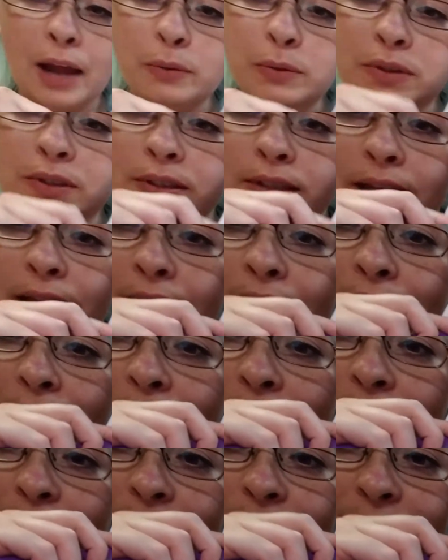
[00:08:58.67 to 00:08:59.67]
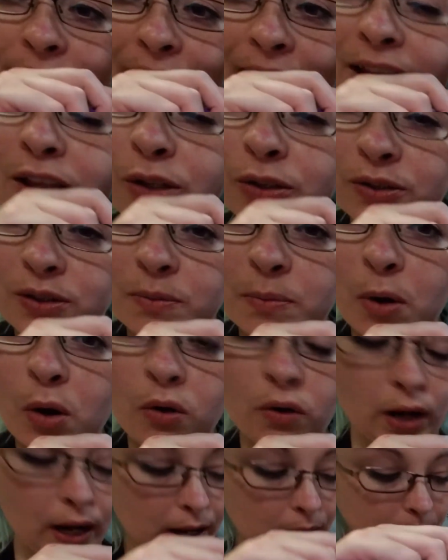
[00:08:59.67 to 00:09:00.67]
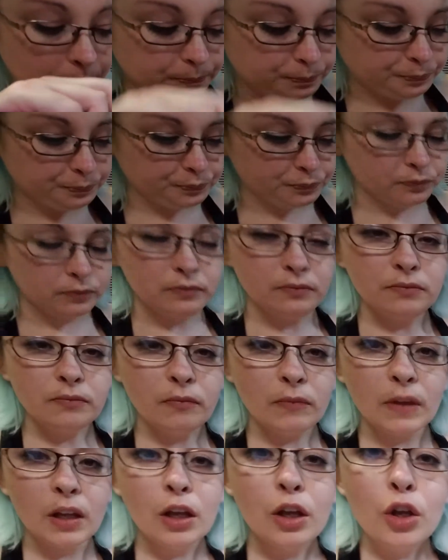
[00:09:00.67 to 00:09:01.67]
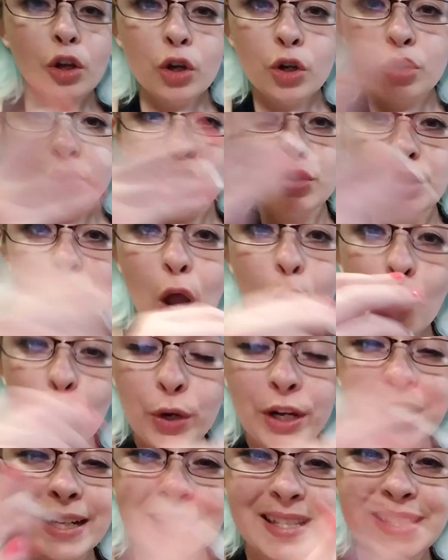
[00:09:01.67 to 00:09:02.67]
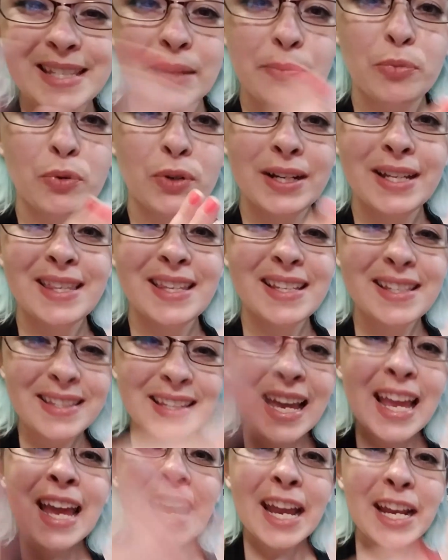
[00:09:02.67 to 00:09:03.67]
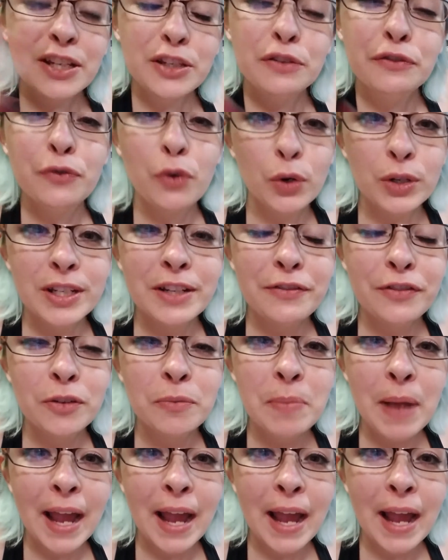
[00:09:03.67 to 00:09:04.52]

I would say that looks about right. So now we're going to separate this into 4 different